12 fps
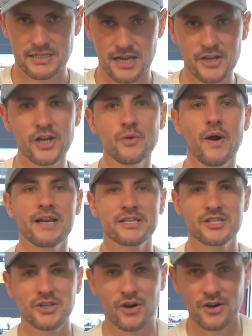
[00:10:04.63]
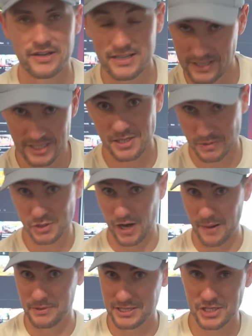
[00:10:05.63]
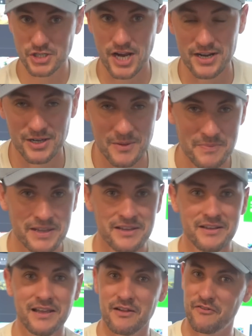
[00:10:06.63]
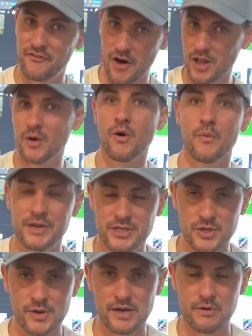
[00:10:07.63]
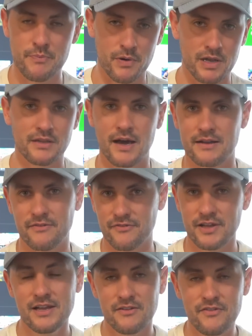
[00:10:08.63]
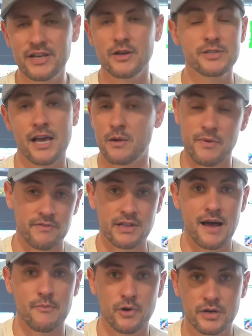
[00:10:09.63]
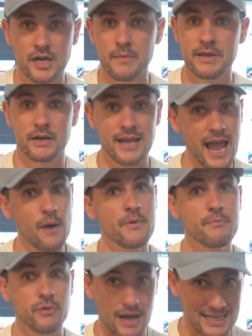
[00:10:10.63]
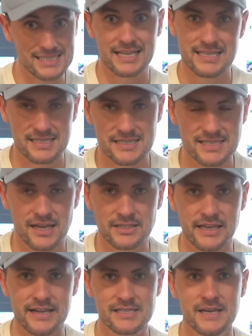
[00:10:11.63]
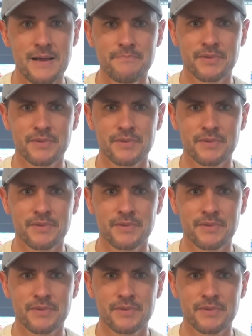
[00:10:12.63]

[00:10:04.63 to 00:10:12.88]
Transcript: A good way to start is to subscribe to this channel and follow what we do here. We put a lot of videos out and we have a lot more coming on how we process and sell things.